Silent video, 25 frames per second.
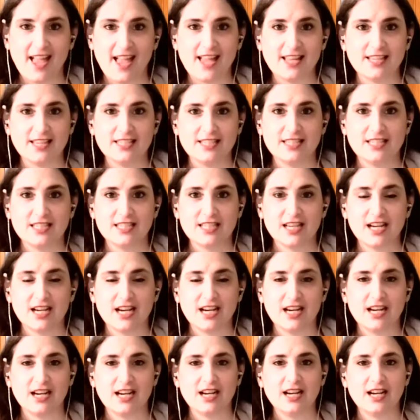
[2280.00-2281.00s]
and
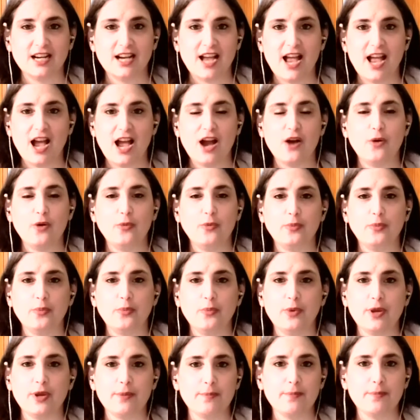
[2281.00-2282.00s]
how
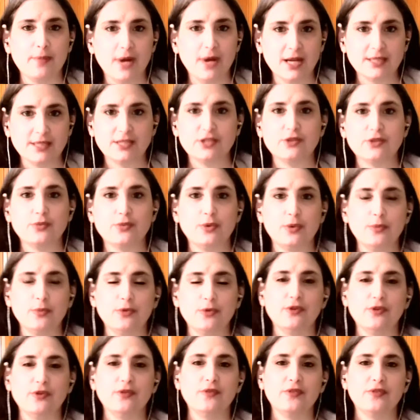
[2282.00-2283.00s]
we must
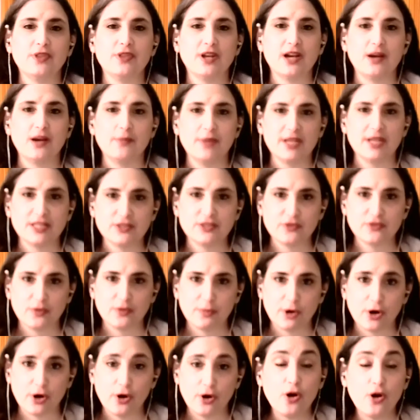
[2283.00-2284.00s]
remove the chametz
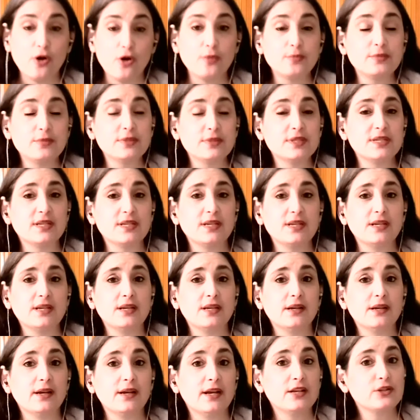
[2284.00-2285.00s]
from our homes
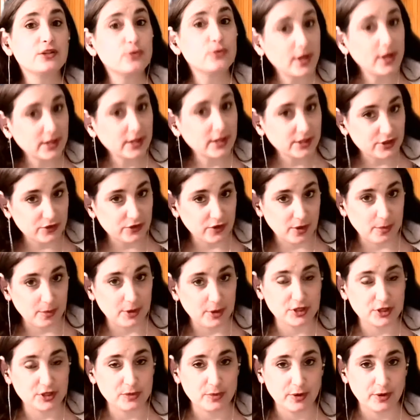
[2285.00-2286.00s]
as well as from
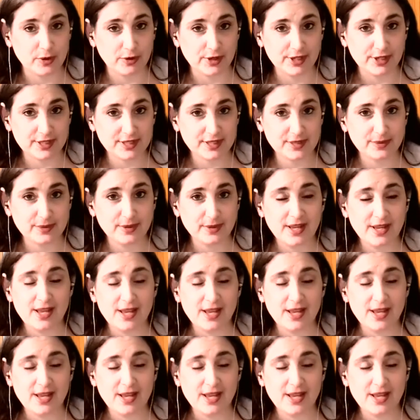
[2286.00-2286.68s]
our spirits.